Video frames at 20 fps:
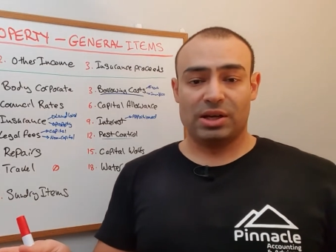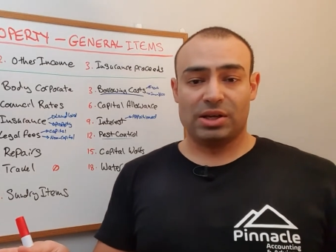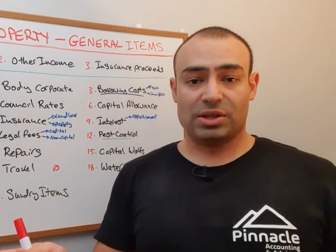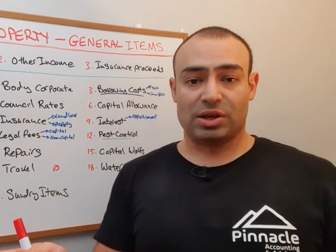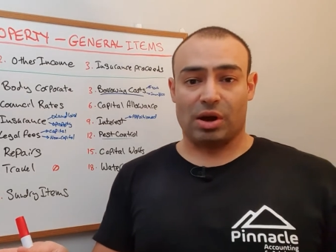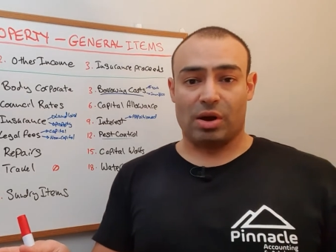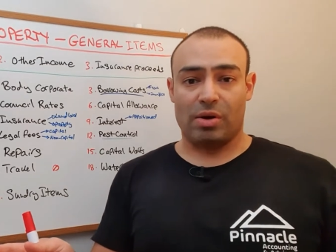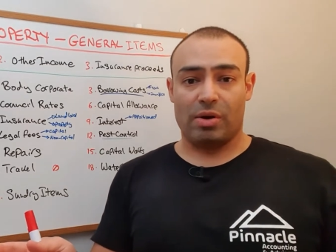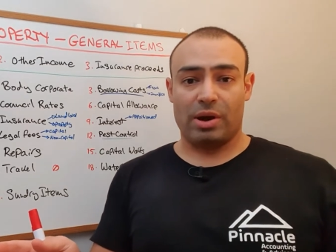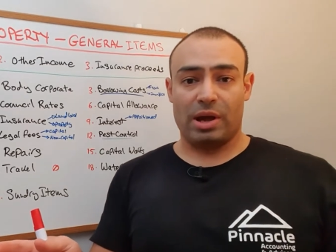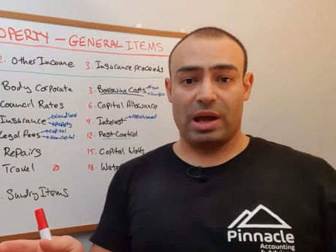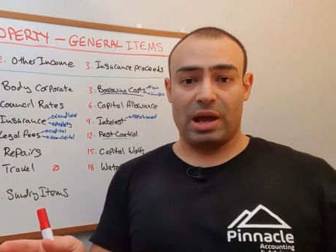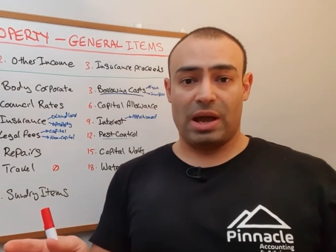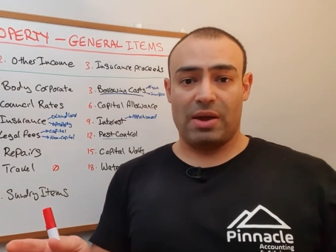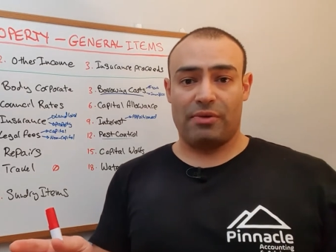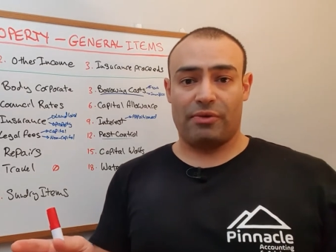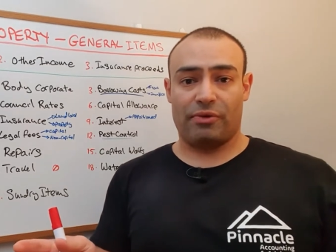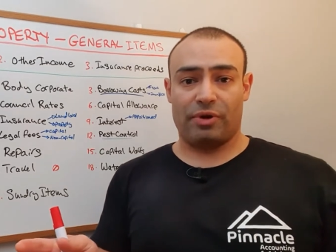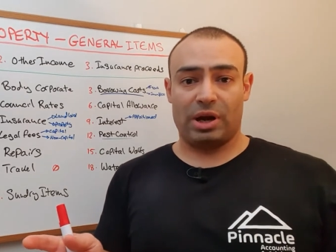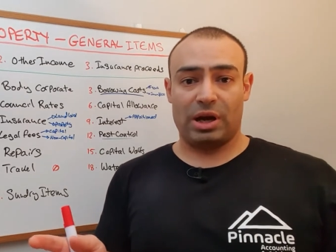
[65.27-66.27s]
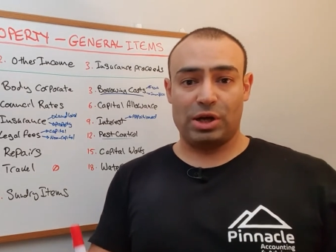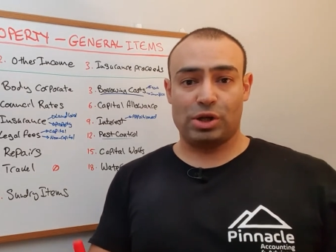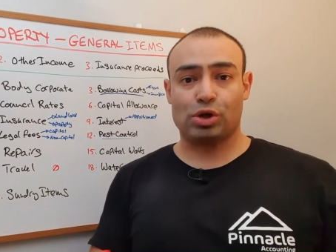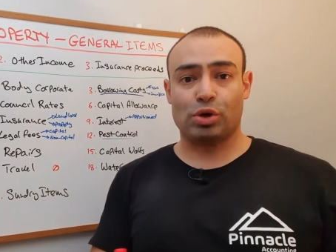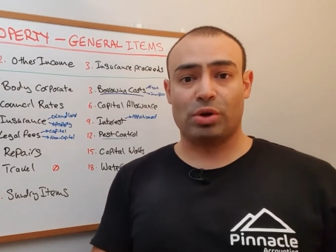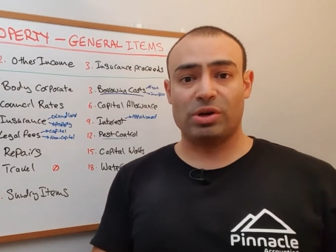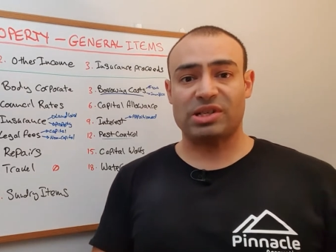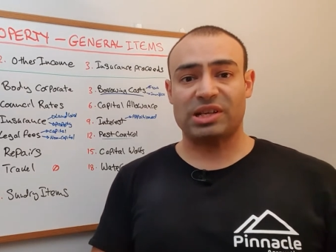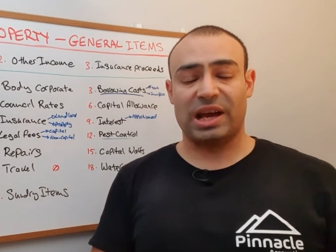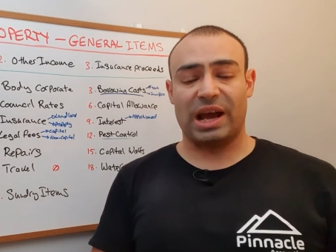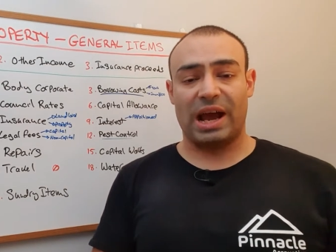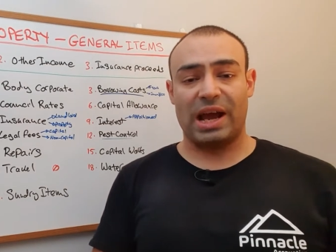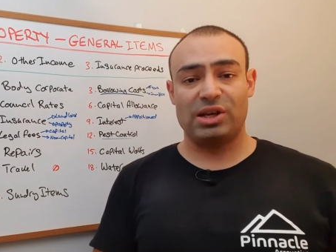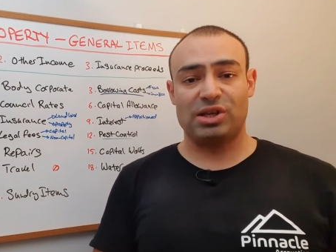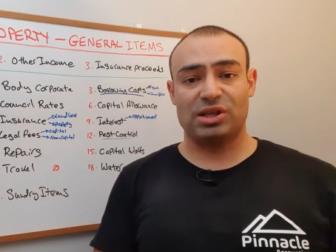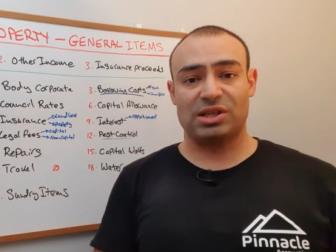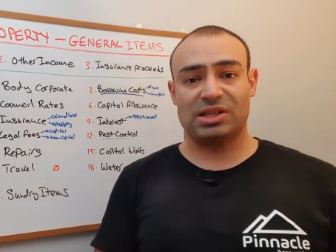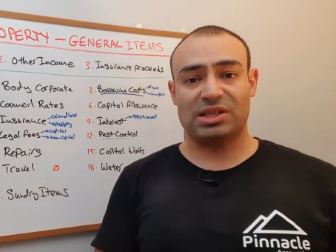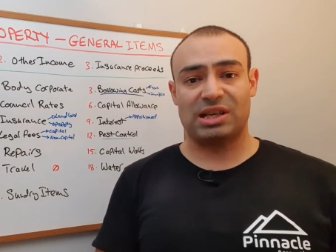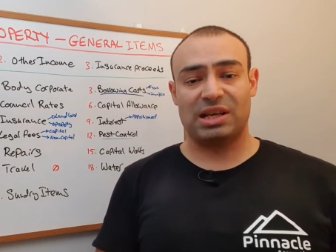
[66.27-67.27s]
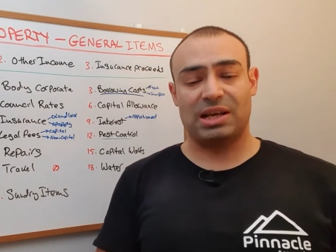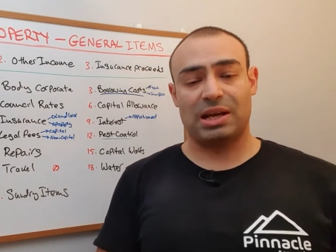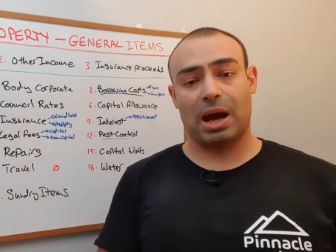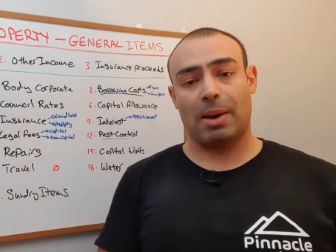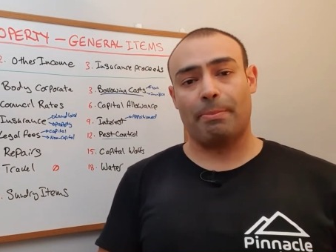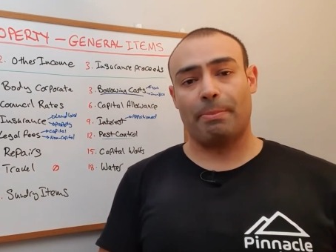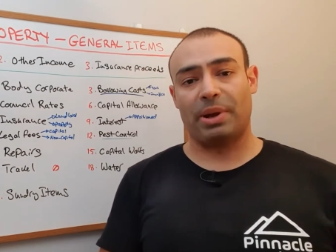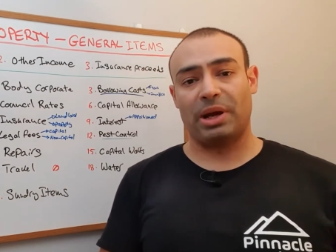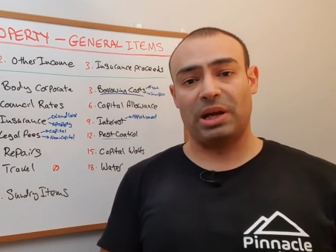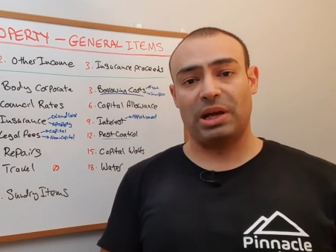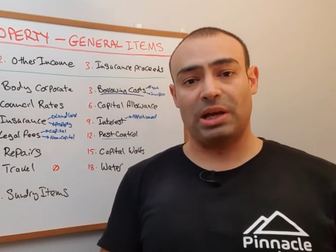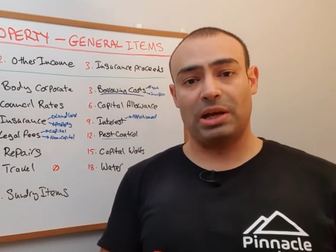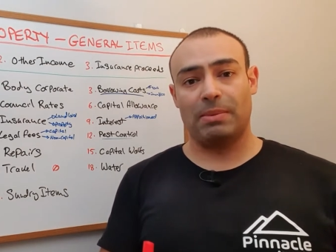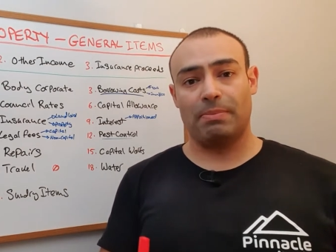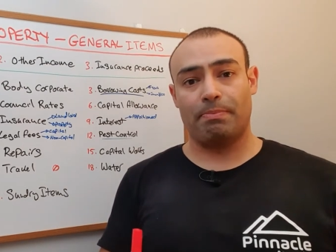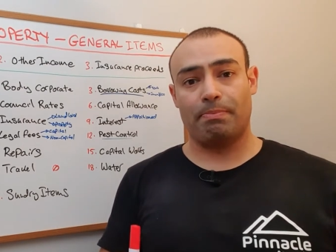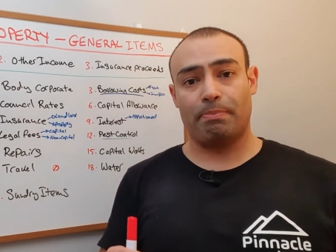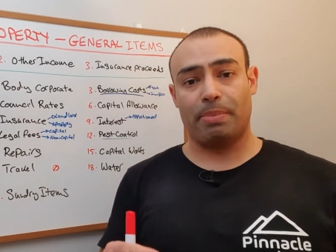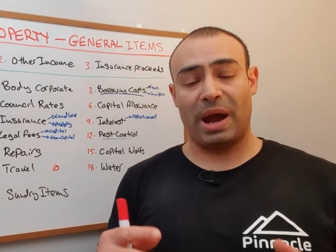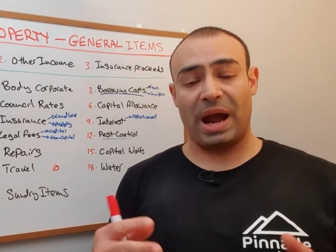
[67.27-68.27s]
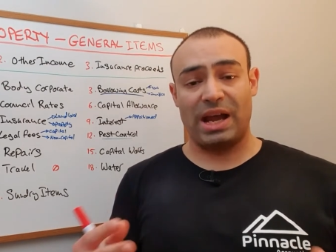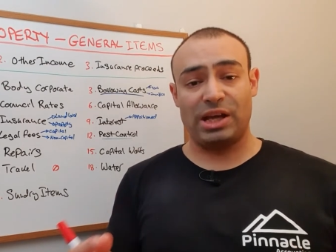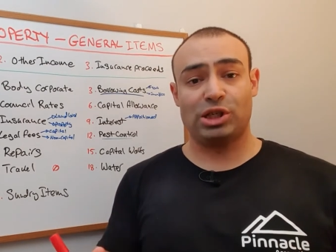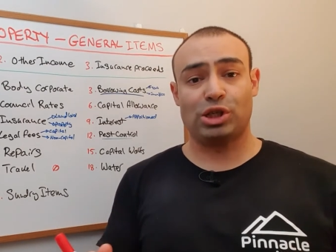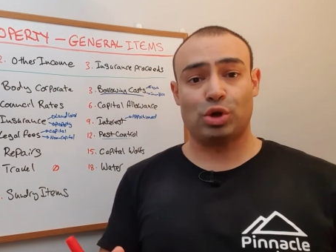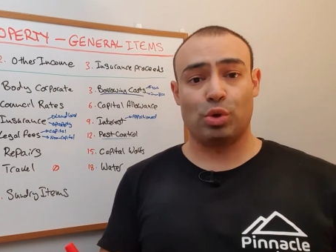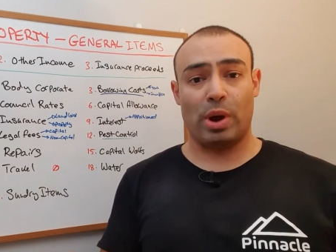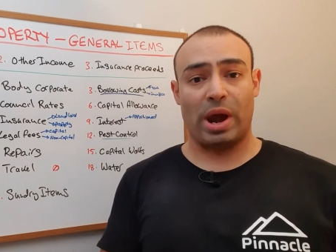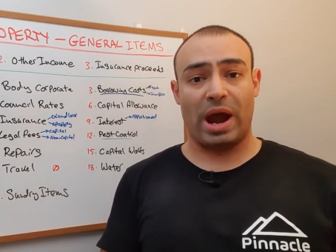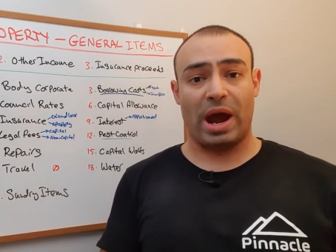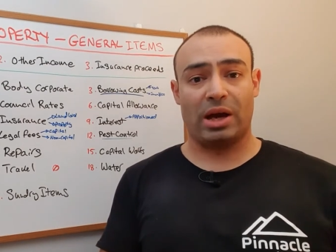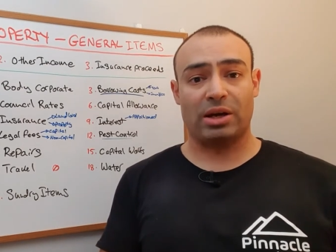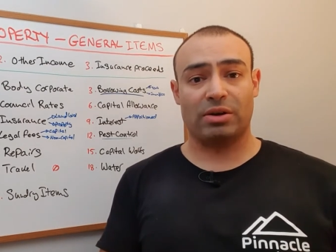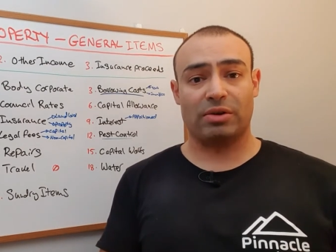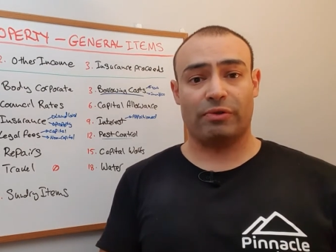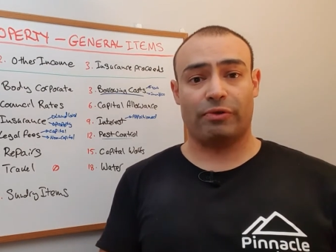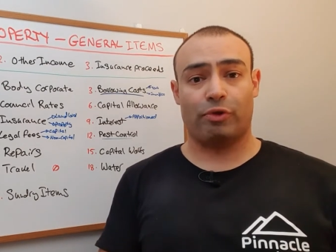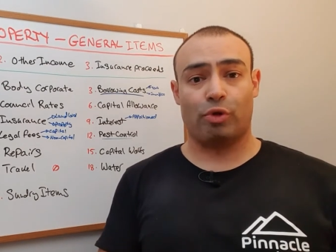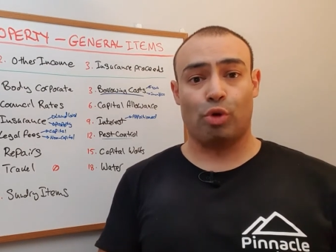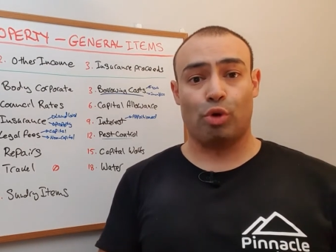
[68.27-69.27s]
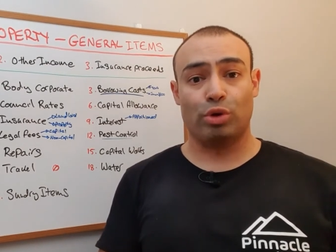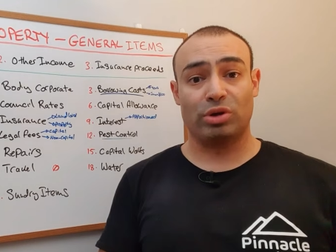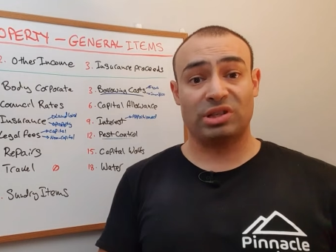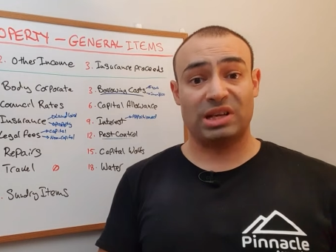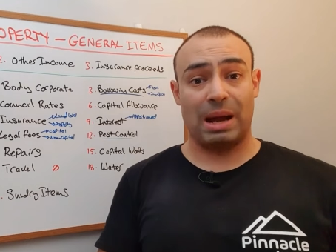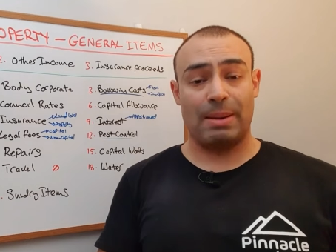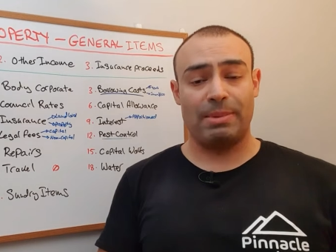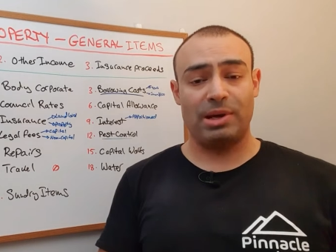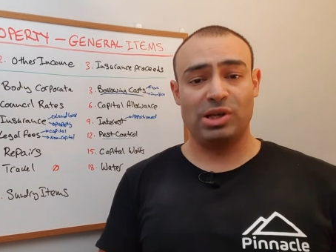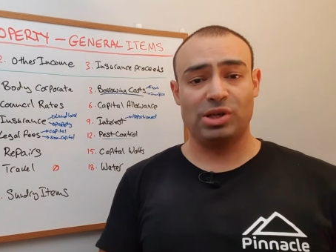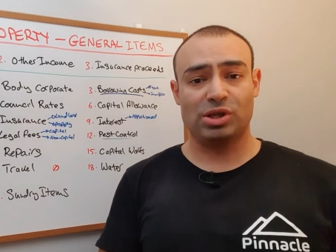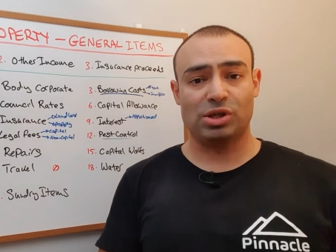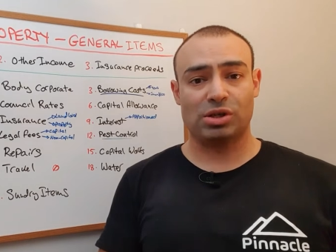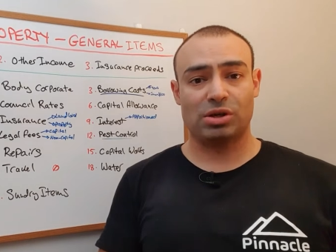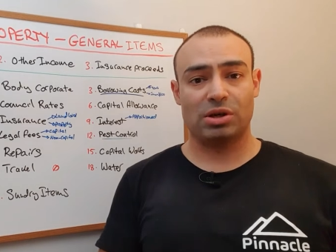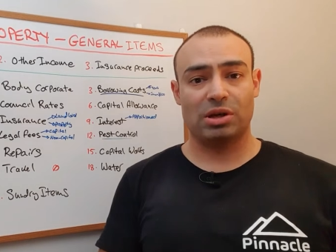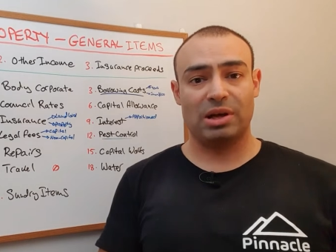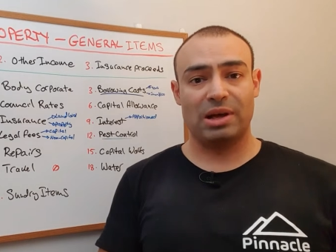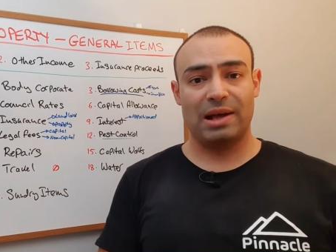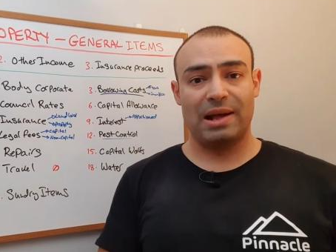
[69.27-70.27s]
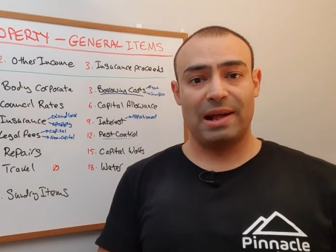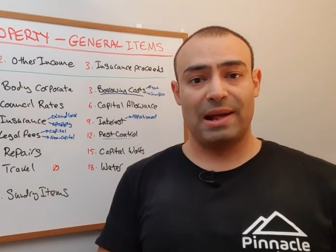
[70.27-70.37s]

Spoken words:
So if an insurance agency company pays you out for damage